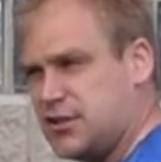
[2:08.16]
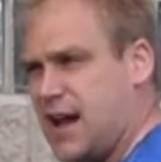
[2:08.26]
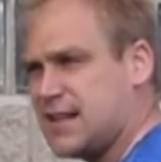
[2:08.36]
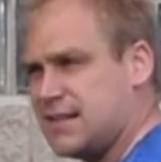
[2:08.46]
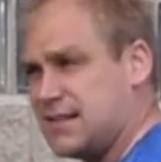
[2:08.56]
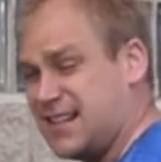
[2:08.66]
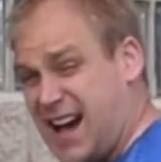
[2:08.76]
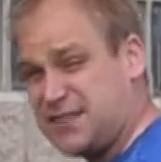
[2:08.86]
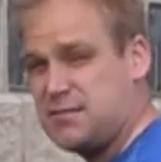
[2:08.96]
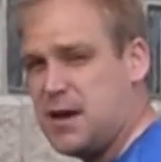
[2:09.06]
chance this could
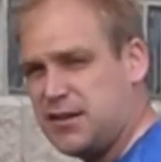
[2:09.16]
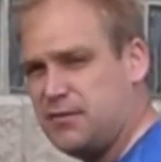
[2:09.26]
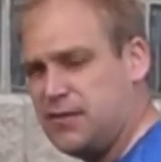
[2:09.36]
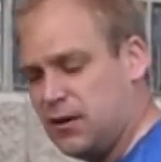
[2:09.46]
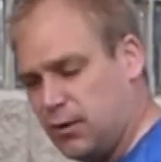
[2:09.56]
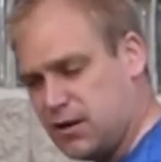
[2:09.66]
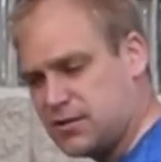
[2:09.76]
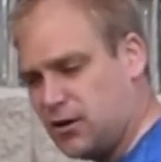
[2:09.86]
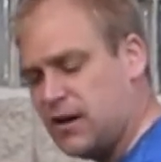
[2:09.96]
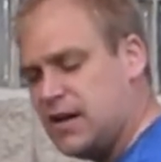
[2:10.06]
actually make you feel worse.
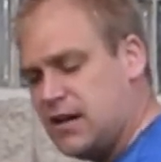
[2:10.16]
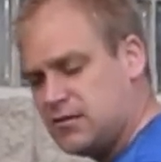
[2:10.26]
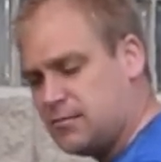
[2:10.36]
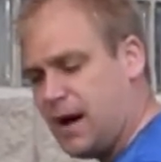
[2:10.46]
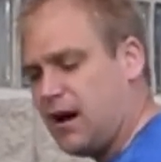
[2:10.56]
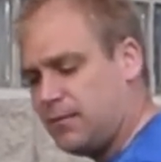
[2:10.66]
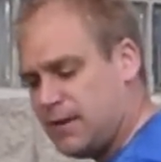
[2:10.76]
So by all